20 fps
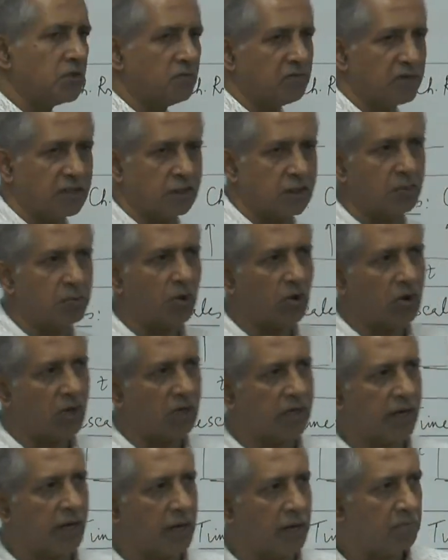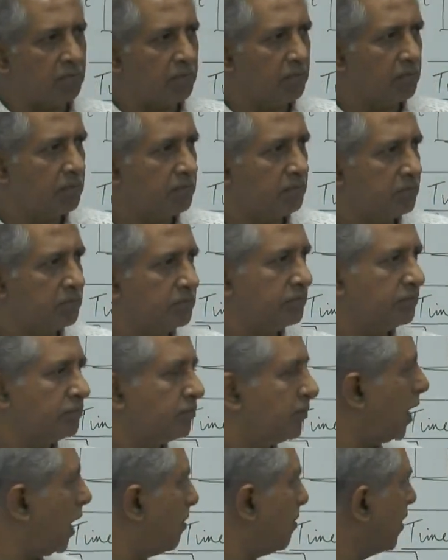of reciprocal time.
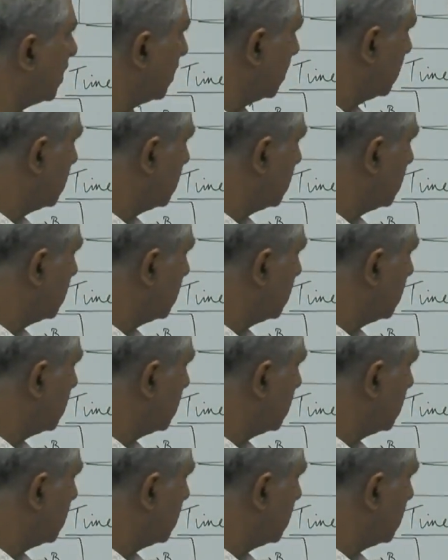I mean,